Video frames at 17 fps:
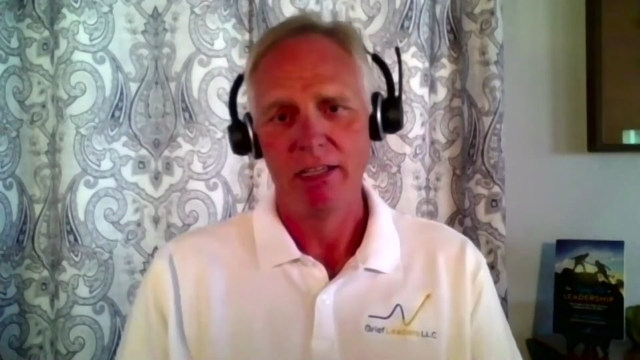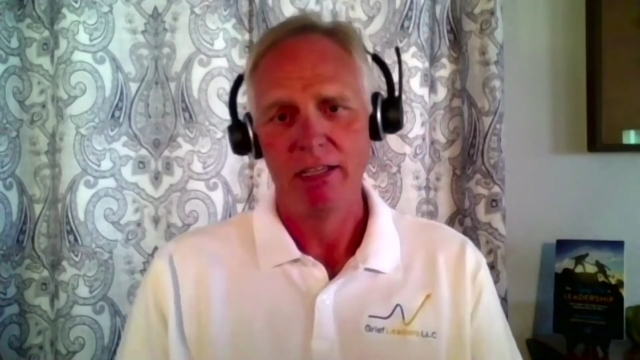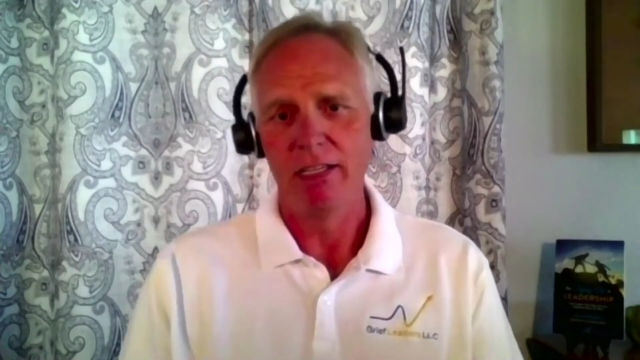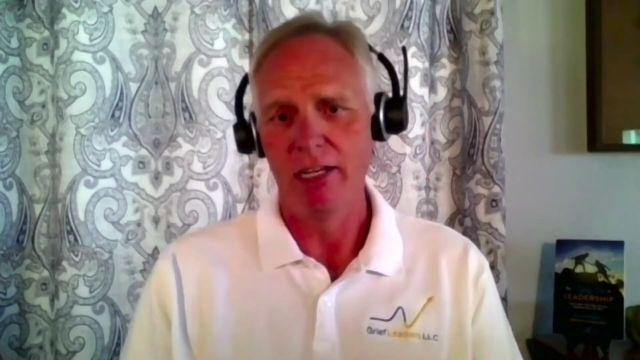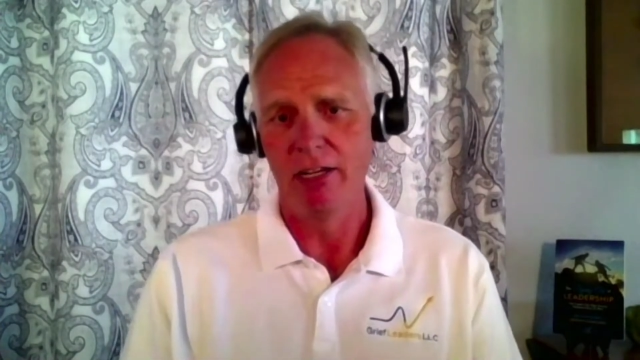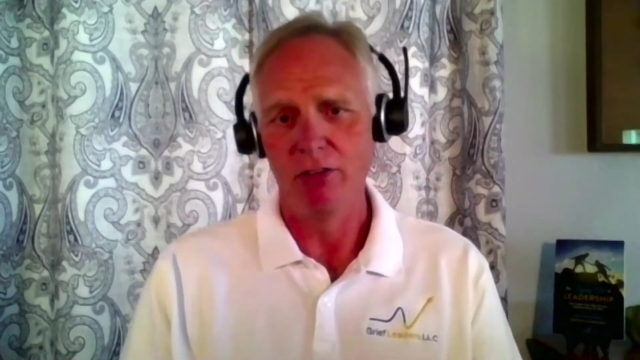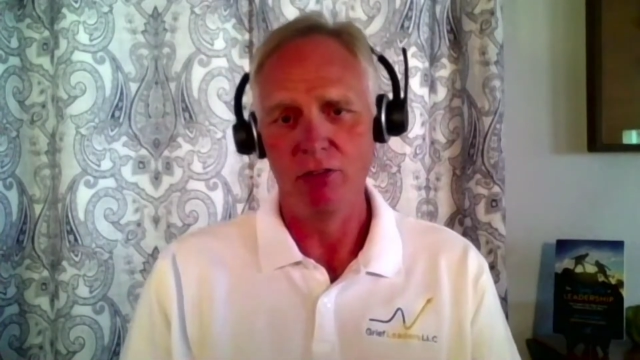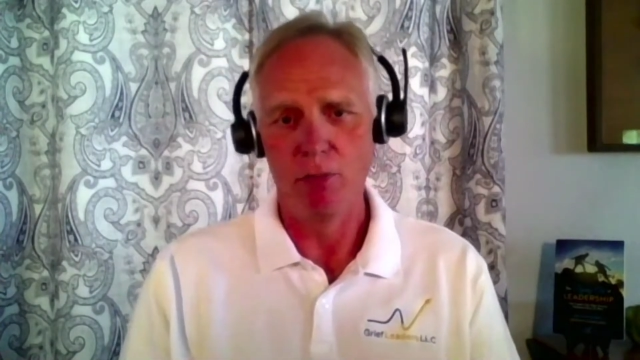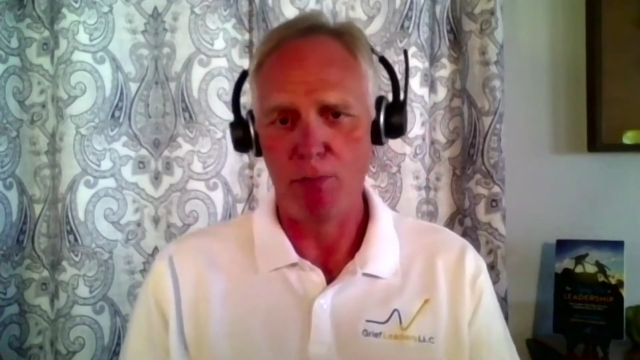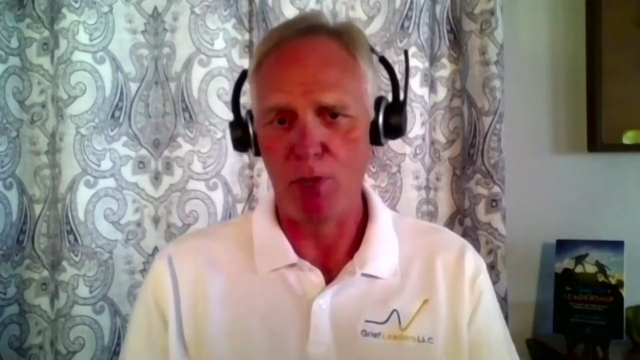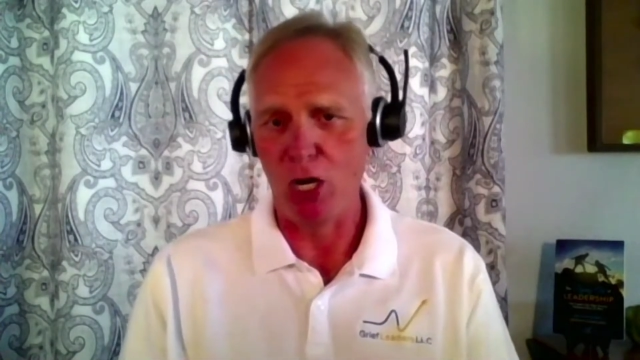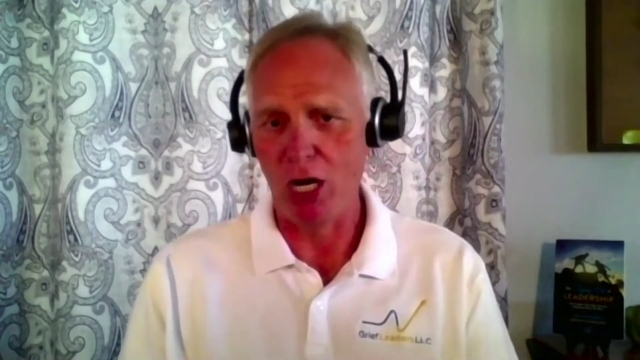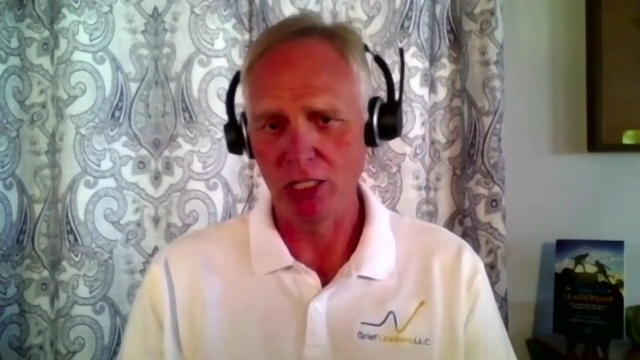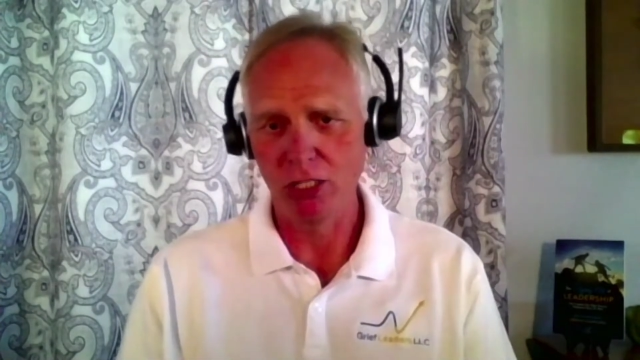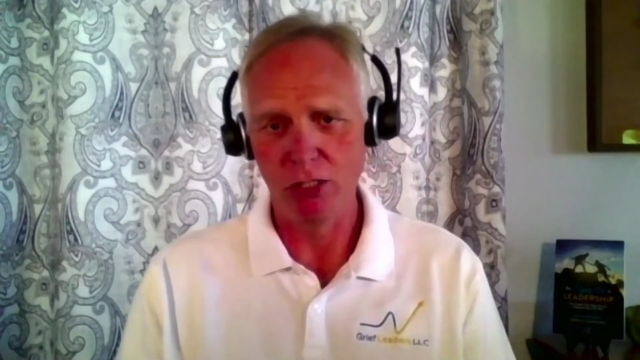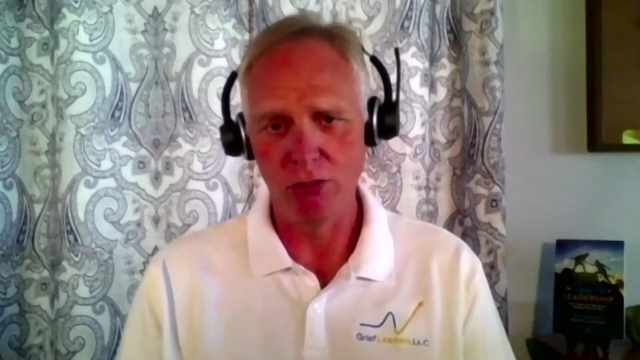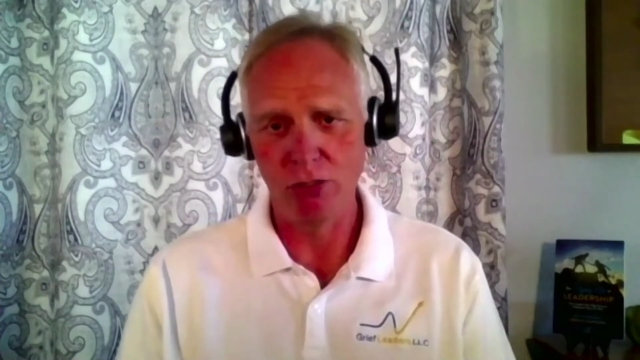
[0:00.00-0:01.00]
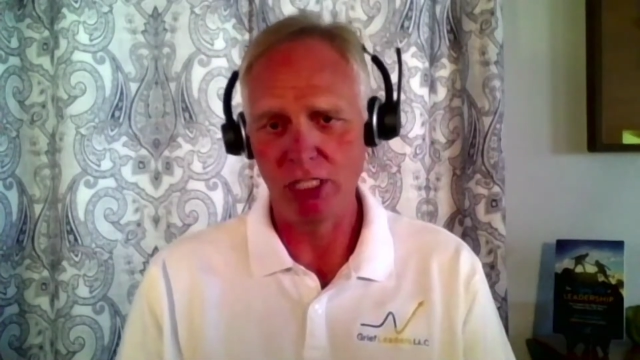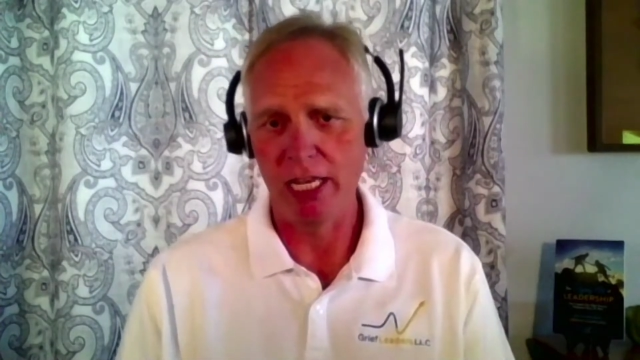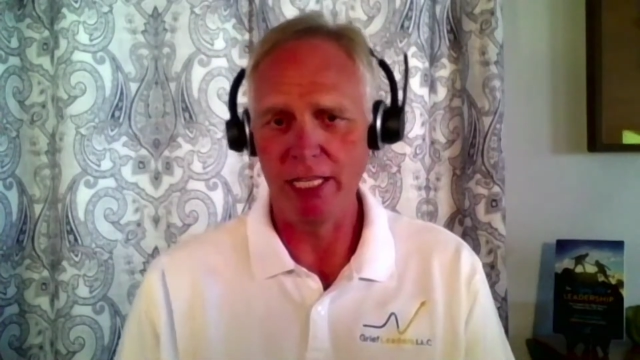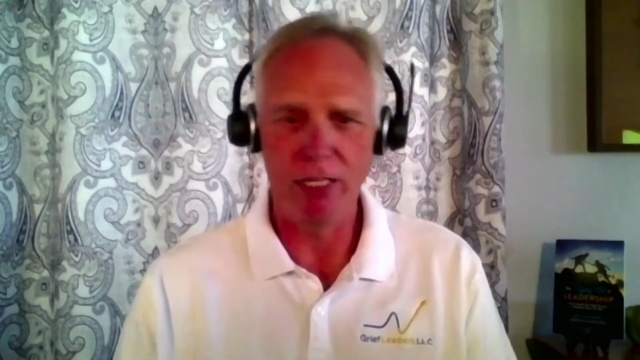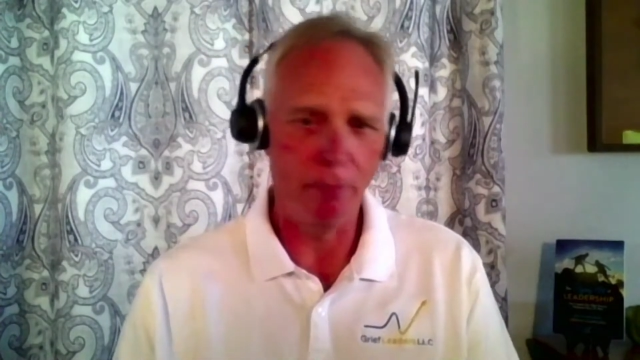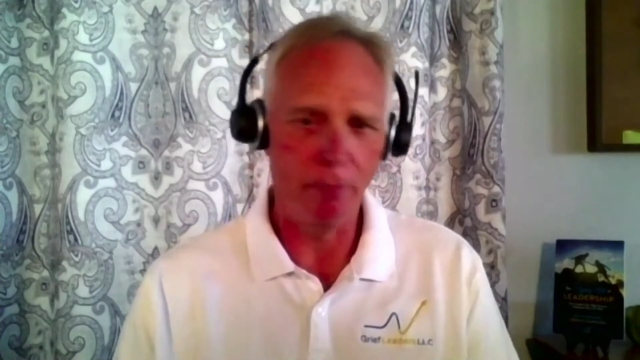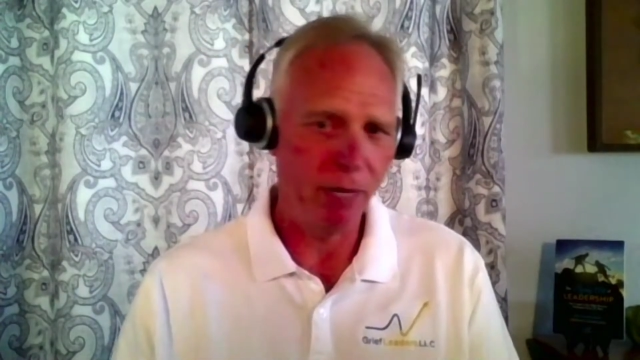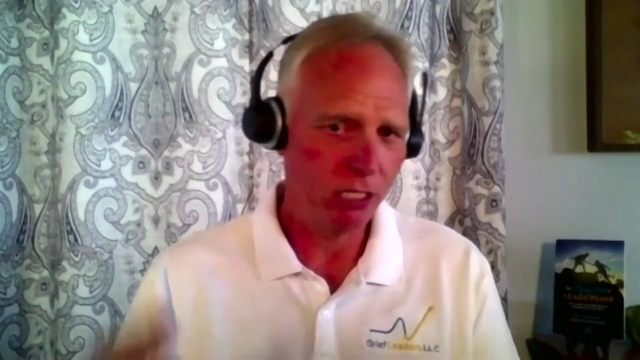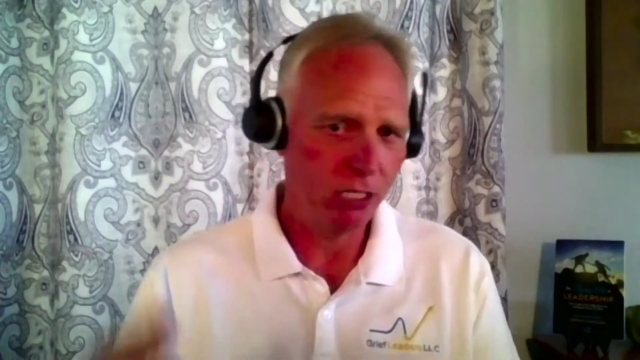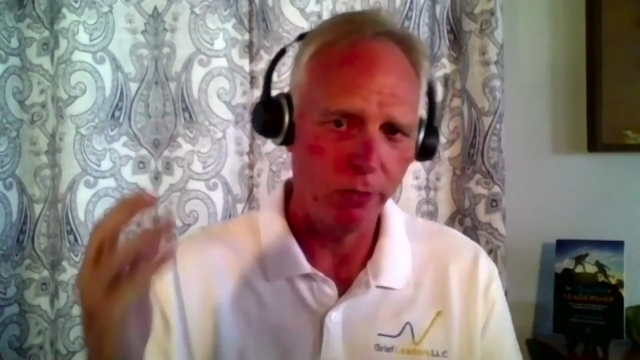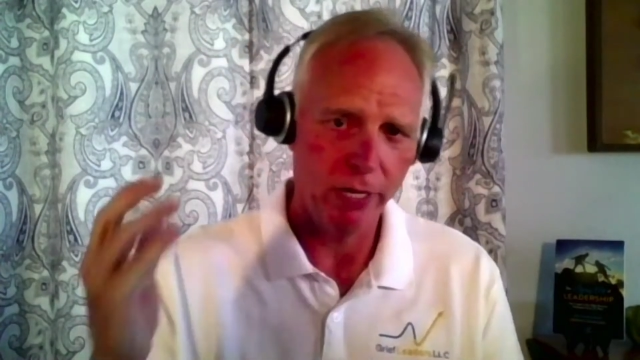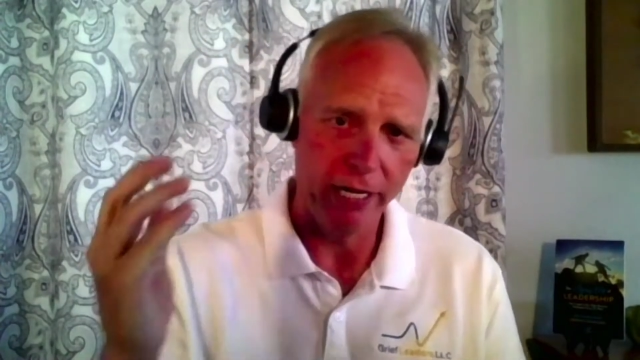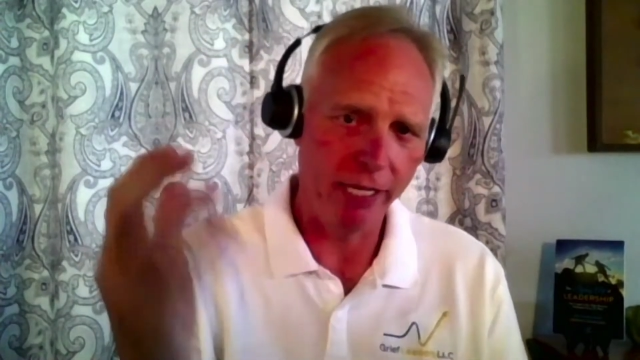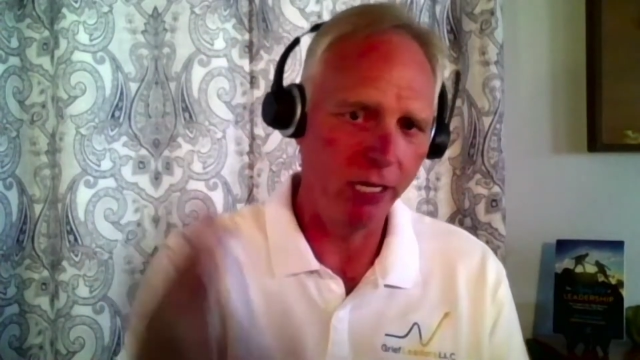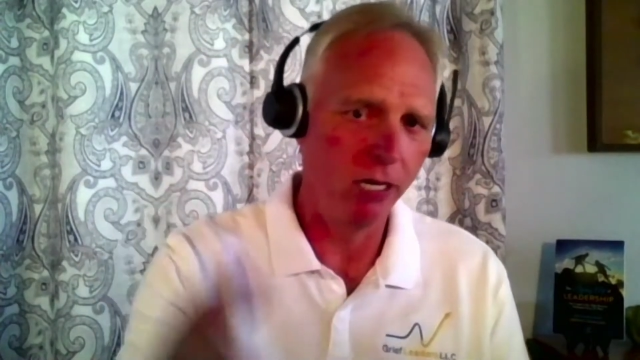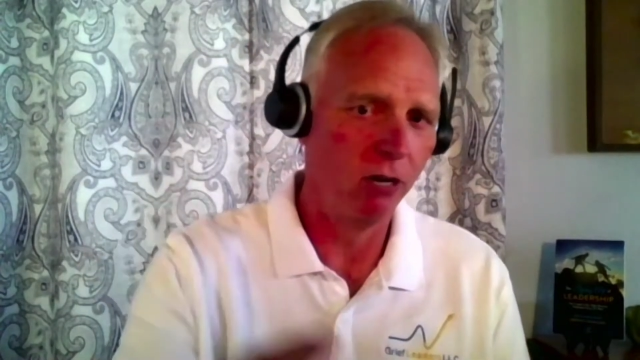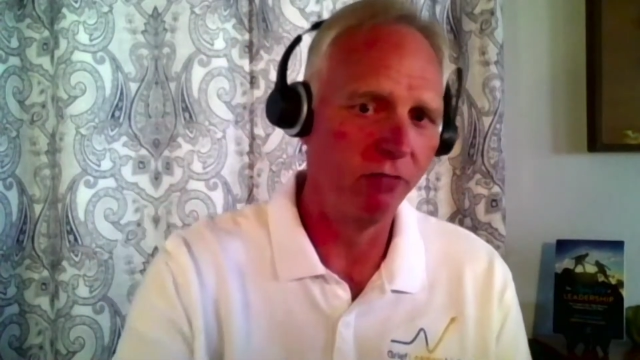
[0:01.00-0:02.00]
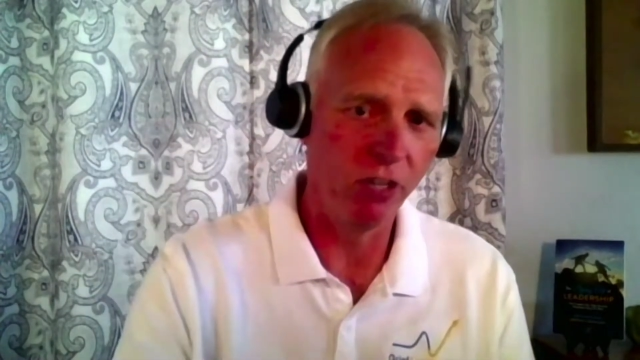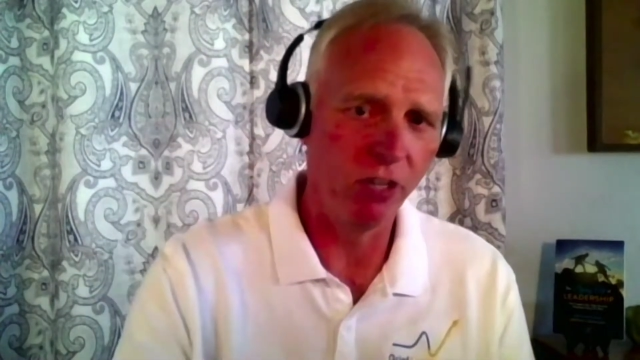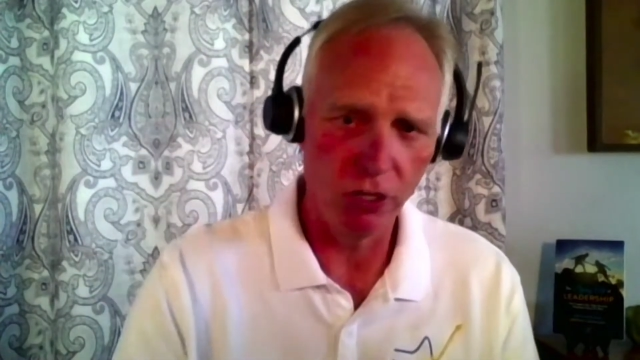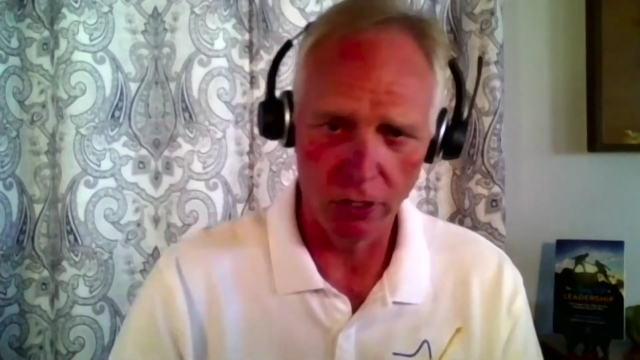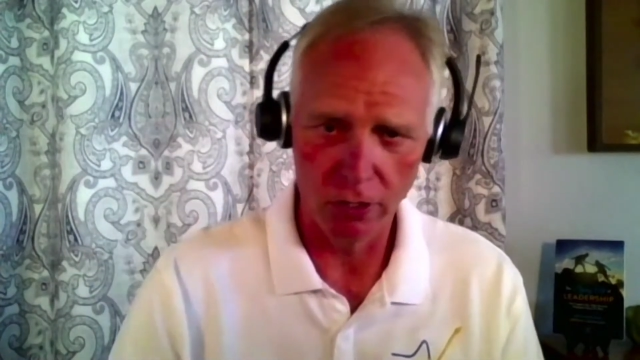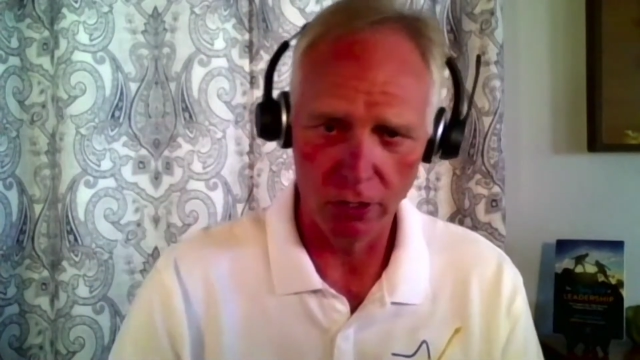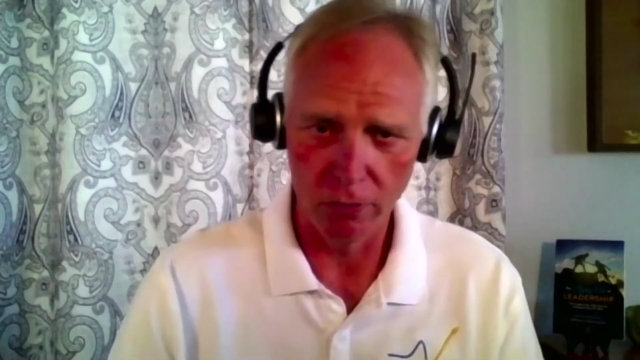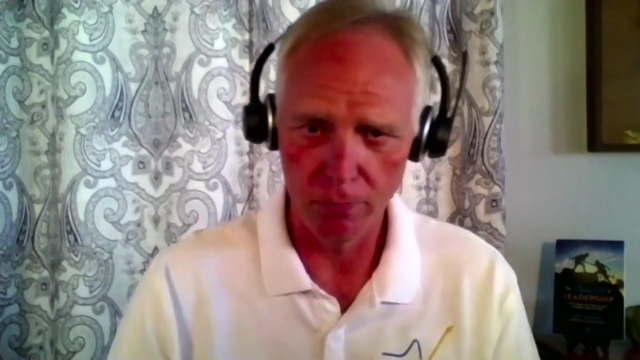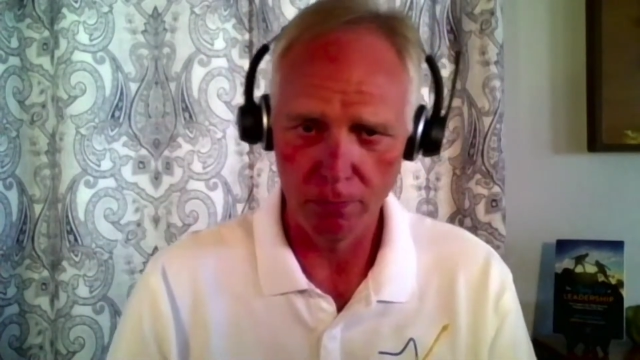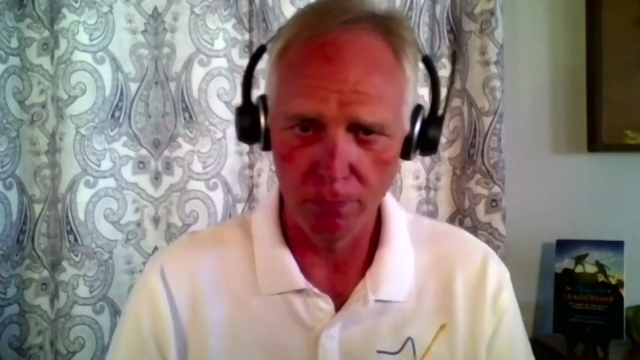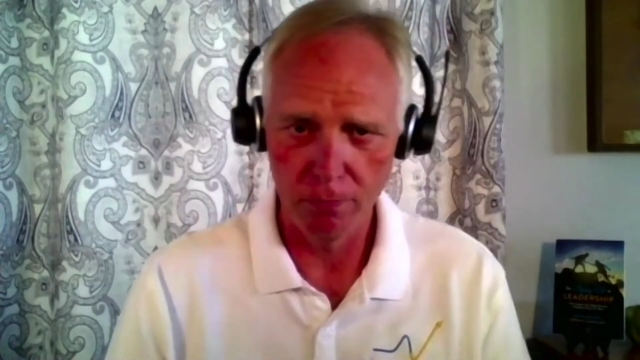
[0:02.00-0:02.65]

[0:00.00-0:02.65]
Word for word: you know the boss who said the best way to get over your